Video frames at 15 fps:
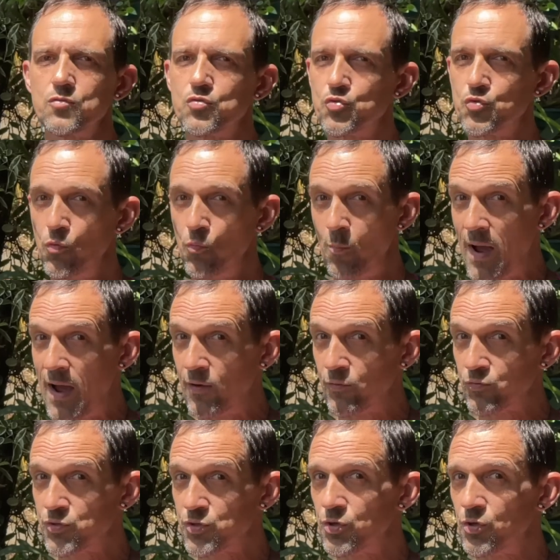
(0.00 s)
To
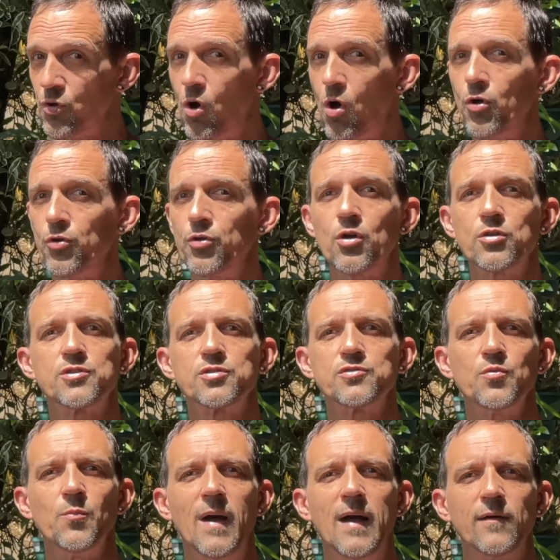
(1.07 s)
mount or not
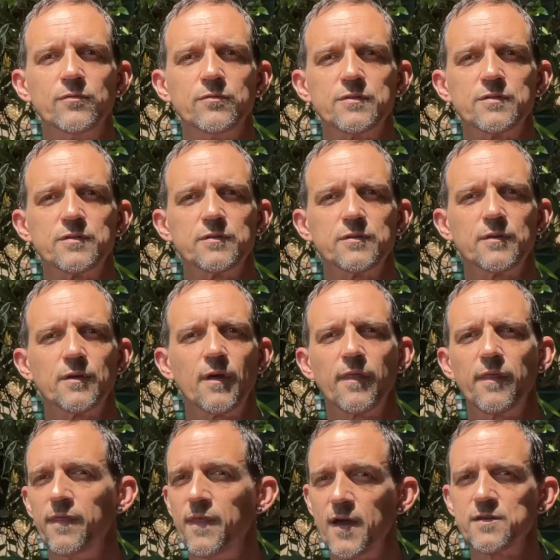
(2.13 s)
to mount?
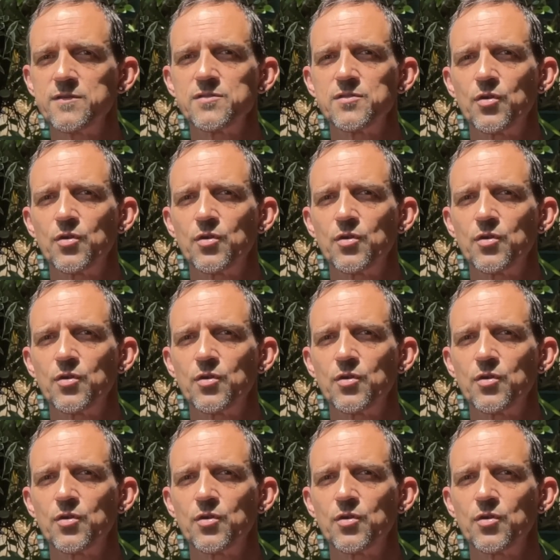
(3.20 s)
That is the